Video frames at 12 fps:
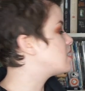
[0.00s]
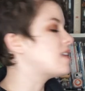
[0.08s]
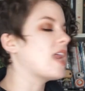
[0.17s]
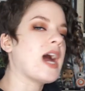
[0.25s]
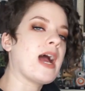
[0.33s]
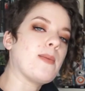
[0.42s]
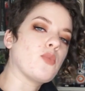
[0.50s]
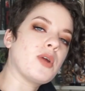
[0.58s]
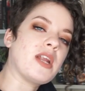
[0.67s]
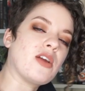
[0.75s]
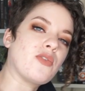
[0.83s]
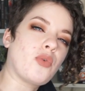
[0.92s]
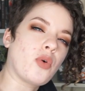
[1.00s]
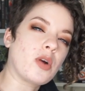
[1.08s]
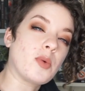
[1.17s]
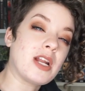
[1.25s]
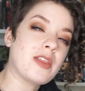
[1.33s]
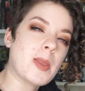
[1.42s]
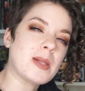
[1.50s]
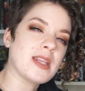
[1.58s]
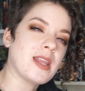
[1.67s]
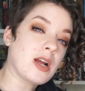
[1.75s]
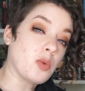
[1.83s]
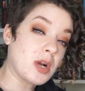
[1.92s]
that I'm reading for a readathon that's on
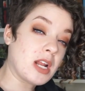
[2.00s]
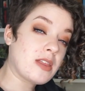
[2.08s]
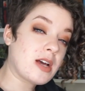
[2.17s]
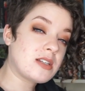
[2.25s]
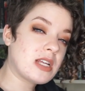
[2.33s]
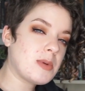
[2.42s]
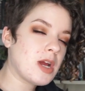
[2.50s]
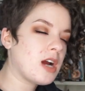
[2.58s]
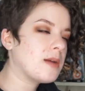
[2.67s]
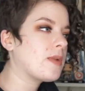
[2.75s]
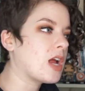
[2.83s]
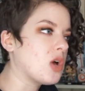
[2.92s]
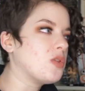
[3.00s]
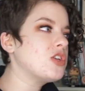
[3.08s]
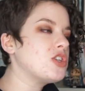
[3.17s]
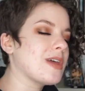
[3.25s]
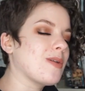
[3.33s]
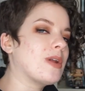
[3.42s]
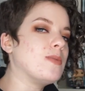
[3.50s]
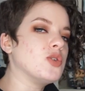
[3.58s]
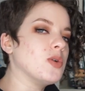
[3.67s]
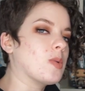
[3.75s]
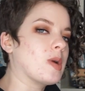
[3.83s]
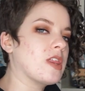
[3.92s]
like a readathon TBR. I only do that when I'm
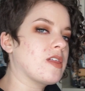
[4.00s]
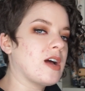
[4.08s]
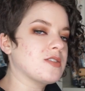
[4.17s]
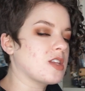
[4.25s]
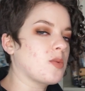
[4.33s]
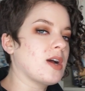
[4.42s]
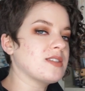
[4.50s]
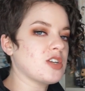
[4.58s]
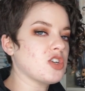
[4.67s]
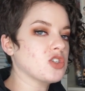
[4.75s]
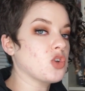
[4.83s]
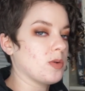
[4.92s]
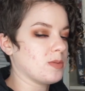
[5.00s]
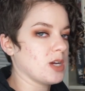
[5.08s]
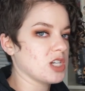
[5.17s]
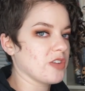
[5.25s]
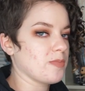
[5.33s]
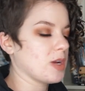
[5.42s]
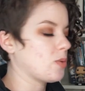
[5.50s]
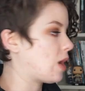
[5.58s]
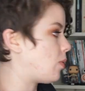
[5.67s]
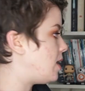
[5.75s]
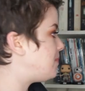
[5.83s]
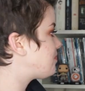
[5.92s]
doing readathons, otherwise I just go to my shelf, pick what I
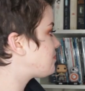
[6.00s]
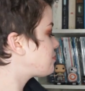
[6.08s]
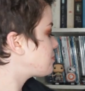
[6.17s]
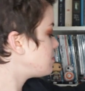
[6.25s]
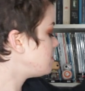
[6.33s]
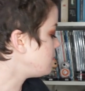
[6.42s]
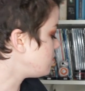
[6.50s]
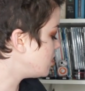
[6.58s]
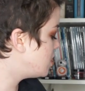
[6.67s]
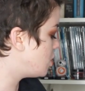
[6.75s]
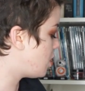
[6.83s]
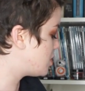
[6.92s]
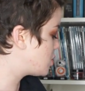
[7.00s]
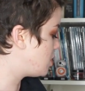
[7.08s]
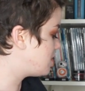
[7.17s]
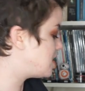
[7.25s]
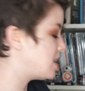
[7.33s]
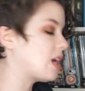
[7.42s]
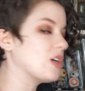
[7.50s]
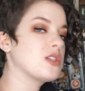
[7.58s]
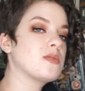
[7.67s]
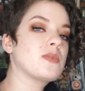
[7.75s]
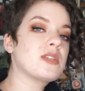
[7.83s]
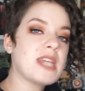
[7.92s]
want. And you also will have seen that I
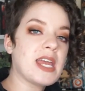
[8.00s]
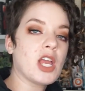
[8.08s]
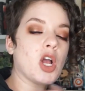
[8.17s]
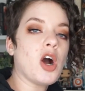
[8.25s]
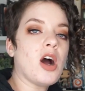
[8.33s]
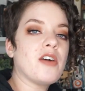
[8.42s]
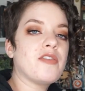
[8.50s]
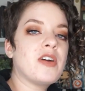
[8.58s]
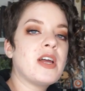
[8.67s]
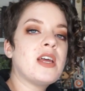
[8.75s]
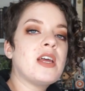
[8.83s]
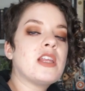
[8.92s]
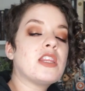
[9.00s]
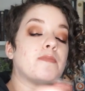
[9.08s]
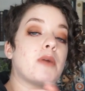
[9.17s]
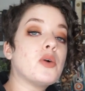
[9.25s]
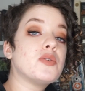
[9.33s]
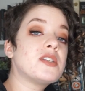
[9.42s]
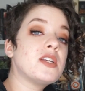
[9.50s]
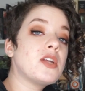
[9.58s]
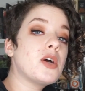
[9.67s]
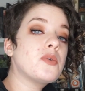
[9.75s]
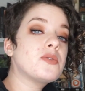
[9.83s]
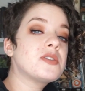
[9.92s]
was taking off the post-it
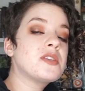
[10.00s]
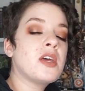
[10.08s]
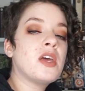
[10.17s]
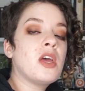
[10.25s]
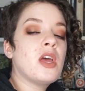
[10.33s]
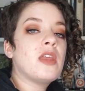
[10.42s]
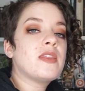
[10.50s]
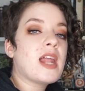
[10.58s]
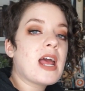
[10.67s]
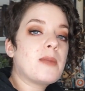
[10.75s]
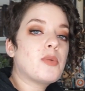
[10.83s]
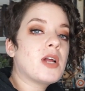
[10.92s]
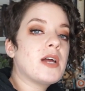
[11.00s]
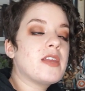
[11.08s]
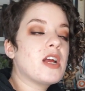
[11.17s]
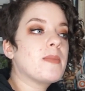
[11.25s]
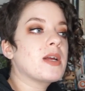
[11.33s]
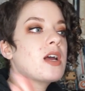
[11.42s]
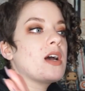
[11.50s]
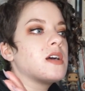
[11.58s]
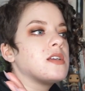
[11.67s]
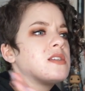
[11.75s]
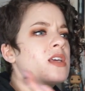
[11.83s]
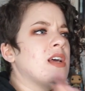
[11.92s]
notes that I had put on there
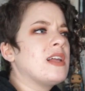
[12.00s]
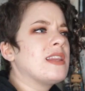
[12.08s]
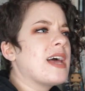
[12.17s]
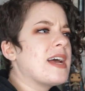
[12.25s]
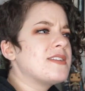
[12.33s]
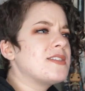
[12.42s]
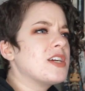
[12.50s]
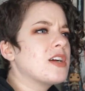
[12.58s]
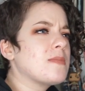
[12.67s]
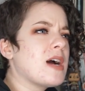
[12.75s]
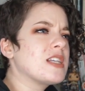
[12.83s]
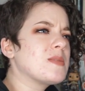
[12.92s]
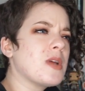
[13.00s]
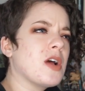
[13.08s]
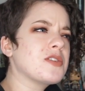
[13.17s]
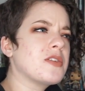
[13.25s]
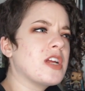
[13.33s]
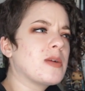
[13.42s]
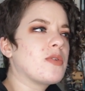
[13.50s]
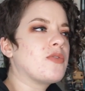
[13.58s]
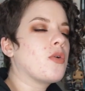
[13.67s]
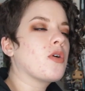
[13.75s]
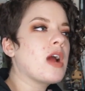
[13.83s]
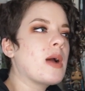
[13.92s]
because last year and possibly also the year
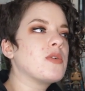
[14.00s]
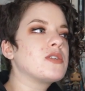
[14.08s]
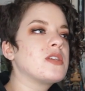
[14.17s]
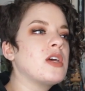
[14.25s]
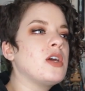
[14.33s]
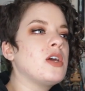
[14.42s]
before, I was